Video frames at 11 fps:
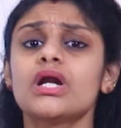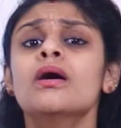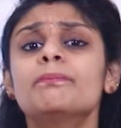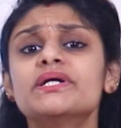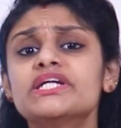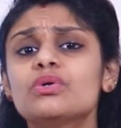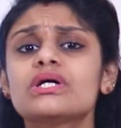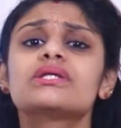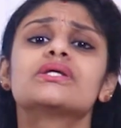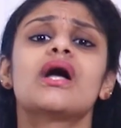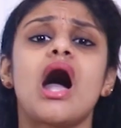a
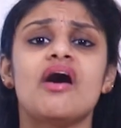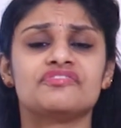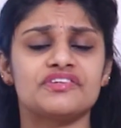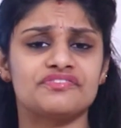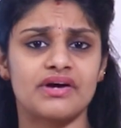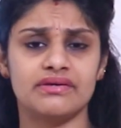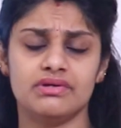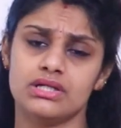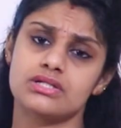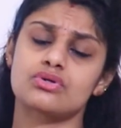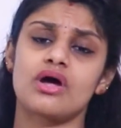particular thing after 5
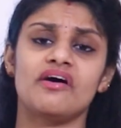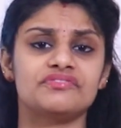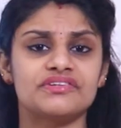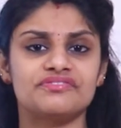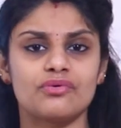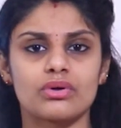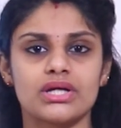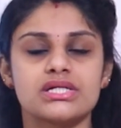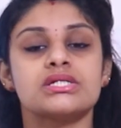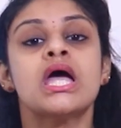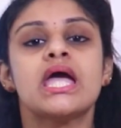years or after 4
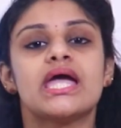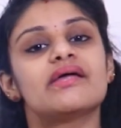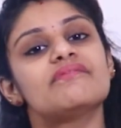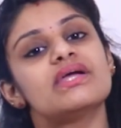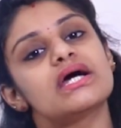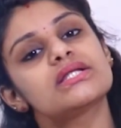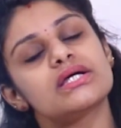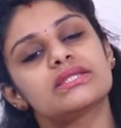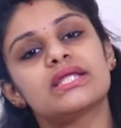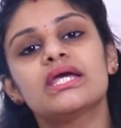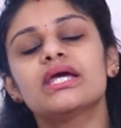years. Here we are
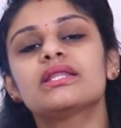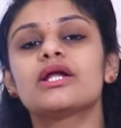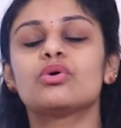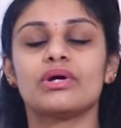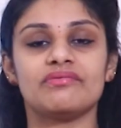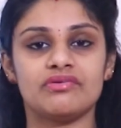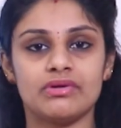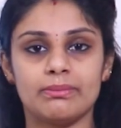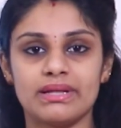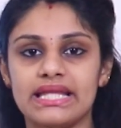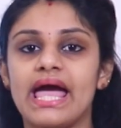thinking that, okay, we
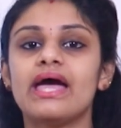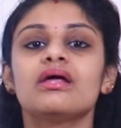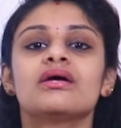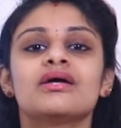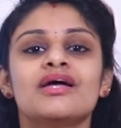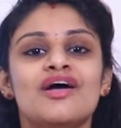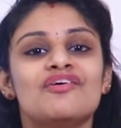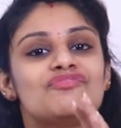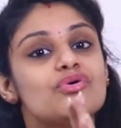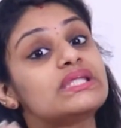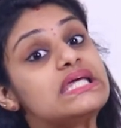will be there
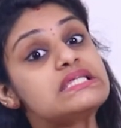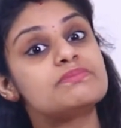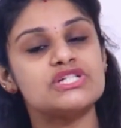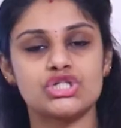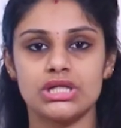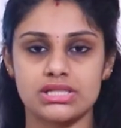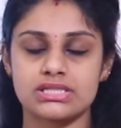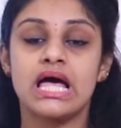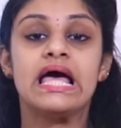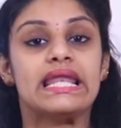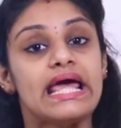for these much years.
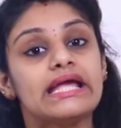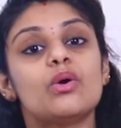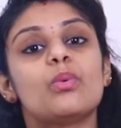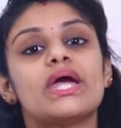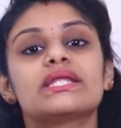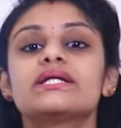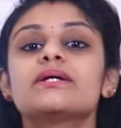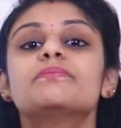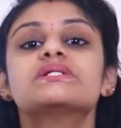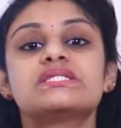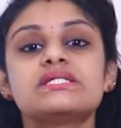Like a way that a
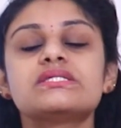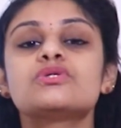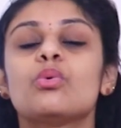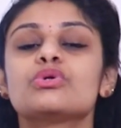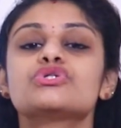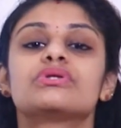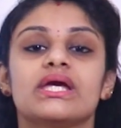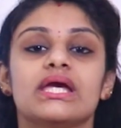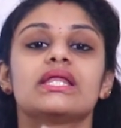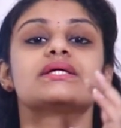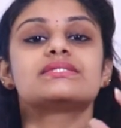business is also
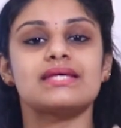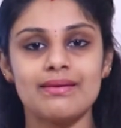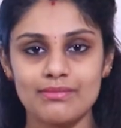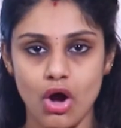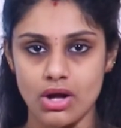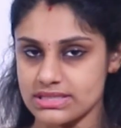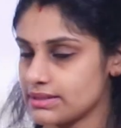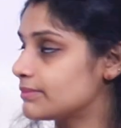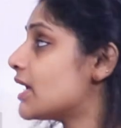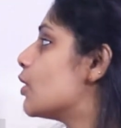thinking the same concept,